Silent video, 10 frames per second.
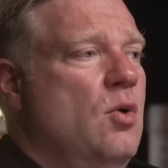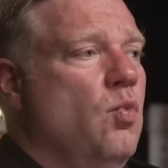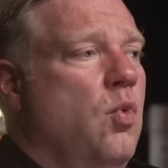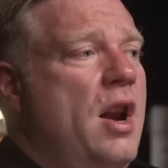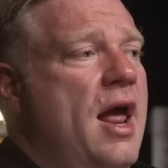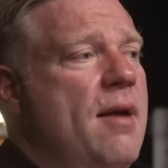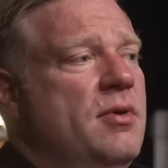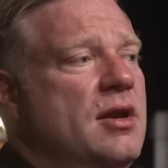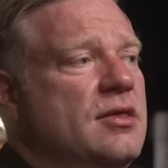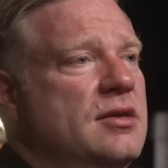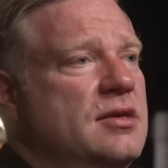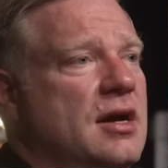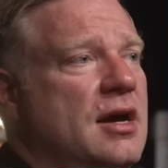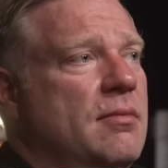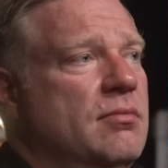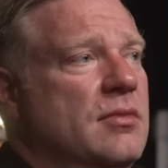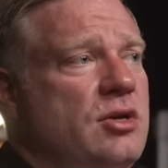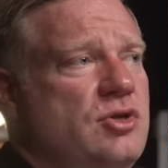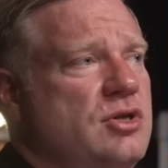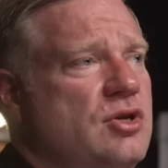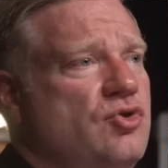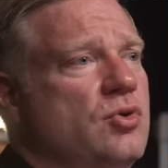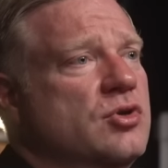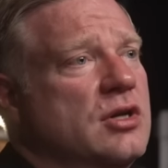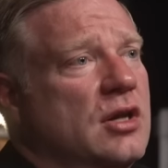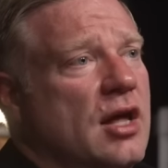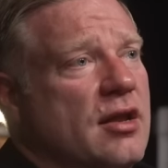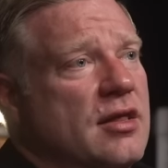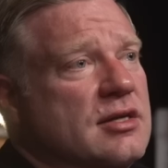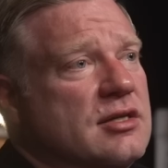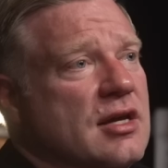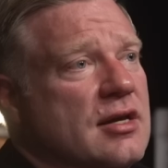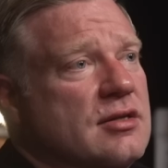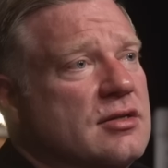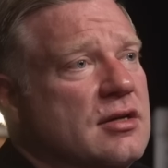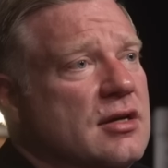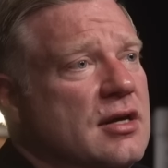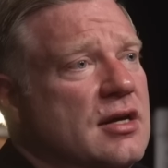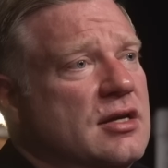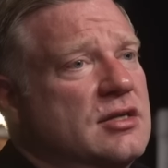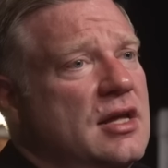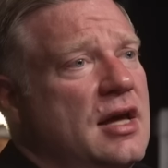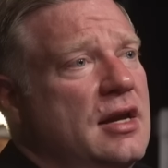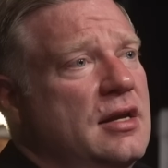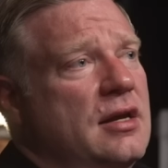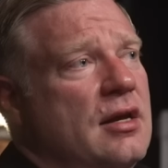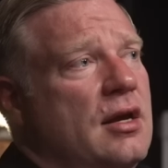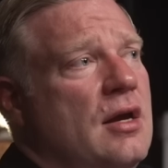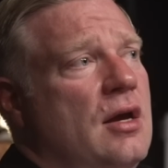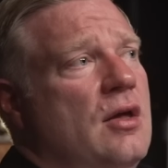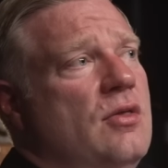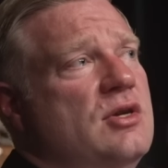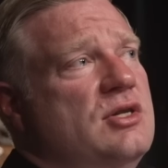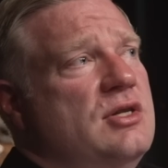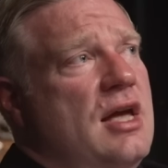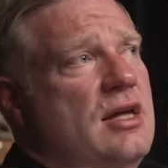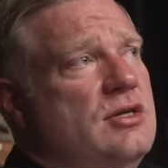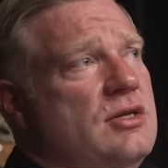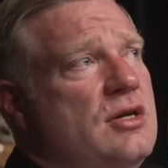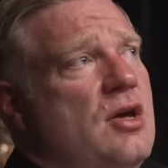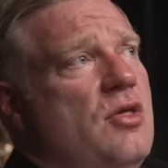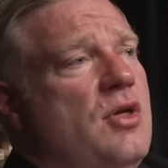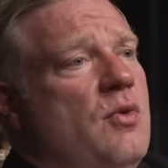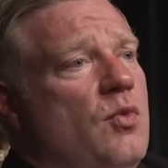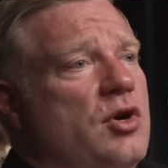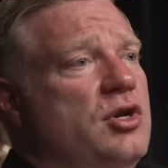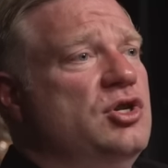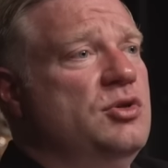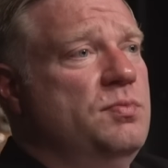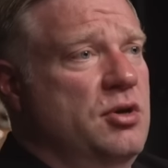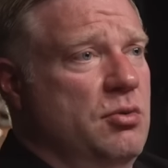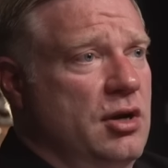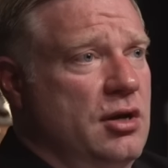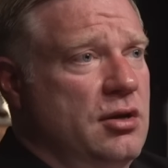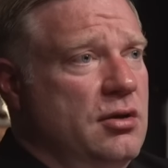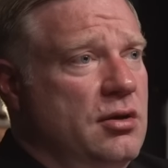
What happened at the time, not just in Georgia, in a lot of these states, is that the states that were disputed,